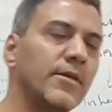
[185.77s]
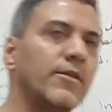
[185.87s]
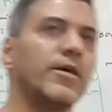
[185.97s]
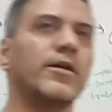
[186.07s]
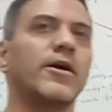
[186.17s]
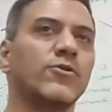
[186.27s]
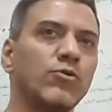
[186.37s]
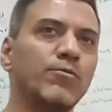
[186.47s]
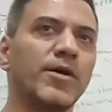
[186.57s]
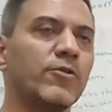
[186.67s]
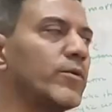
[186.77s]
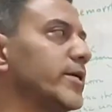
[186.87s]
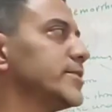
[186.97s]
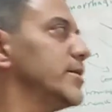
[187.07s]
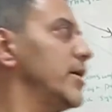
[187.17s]
There are two
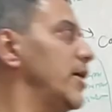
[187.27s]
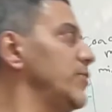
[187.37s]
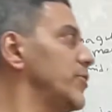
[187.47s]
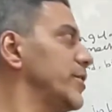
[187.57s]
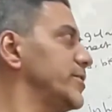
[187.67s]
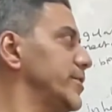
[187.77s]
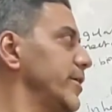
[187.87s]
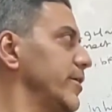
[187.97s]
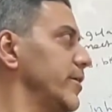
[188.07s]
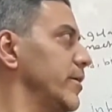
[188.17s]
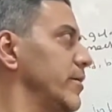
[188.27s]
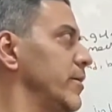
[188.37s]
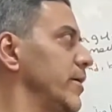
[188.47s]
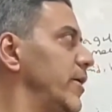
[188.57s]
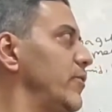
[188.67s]
pathways, interesting,
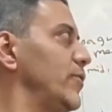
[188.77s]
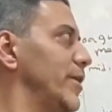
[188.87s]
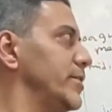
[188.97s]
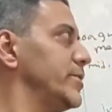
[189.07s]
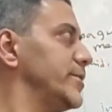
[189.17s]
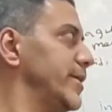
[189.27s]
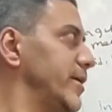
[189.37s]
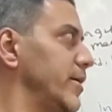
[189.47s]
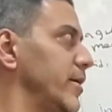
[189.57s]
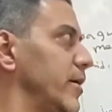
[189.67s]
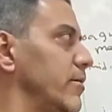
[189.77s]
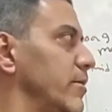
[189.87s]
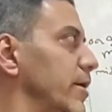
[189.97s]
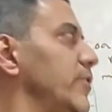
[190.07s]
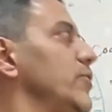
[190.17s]

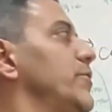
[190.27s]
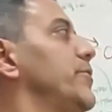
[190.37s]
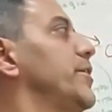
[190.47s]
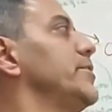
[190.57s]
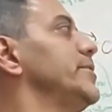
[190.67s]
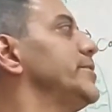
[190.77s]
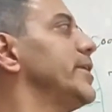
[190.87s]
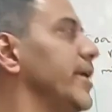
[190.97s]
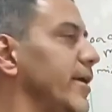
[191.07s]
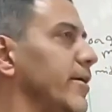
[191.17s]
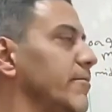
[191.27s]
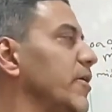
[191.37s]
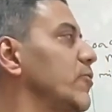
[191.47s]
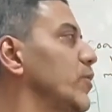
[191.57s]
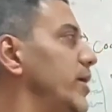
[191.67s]
interesting, intrinsic
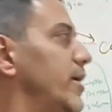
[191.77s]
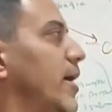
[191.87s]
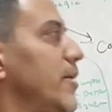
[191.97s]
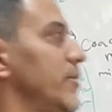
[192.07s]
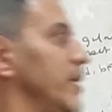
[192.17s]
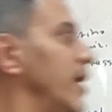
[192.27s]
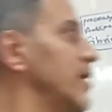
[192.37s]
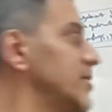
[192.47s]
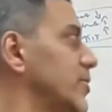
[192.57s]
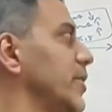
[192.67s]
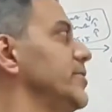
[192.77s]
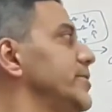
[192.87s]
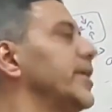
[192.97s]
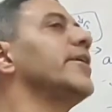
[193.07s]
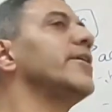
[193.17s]
pathway and
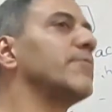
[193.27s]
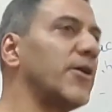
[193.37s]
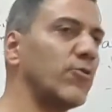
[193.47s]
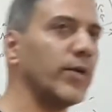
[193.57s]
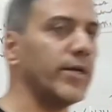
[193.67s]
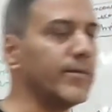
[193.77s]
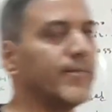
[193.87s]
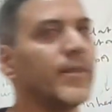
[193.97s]
extrinsic pathway.